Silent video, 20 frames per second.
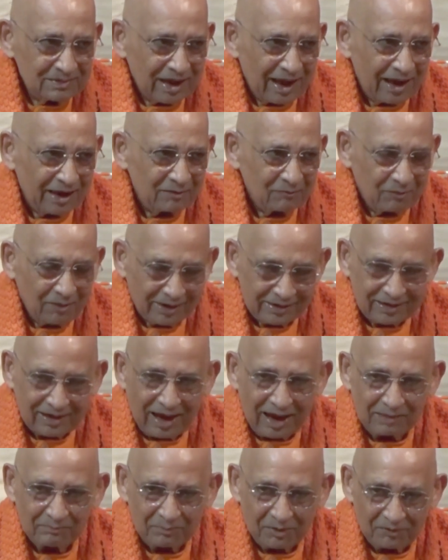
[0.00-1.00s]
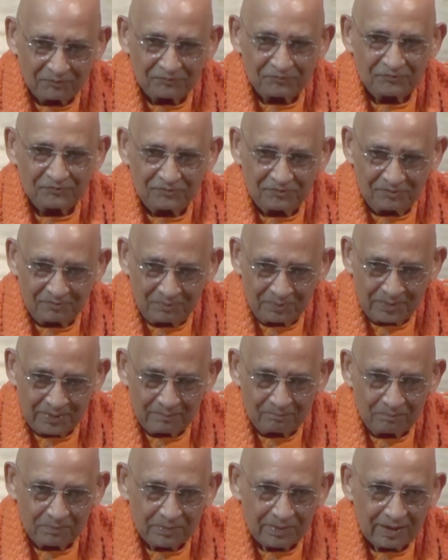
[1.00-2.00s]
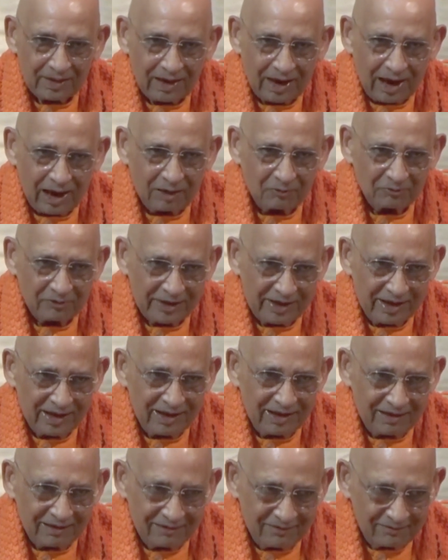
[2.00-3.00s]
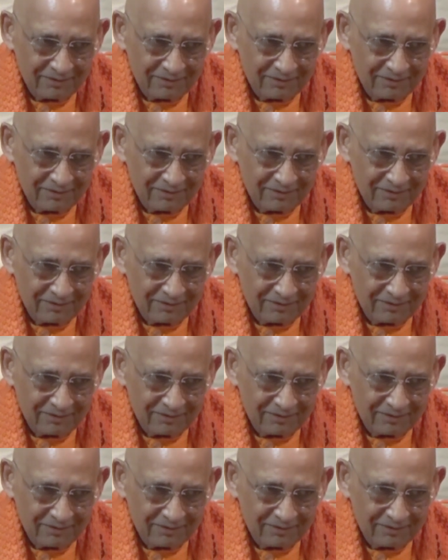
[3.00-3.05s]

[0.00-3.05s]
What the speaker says: and what type of, how he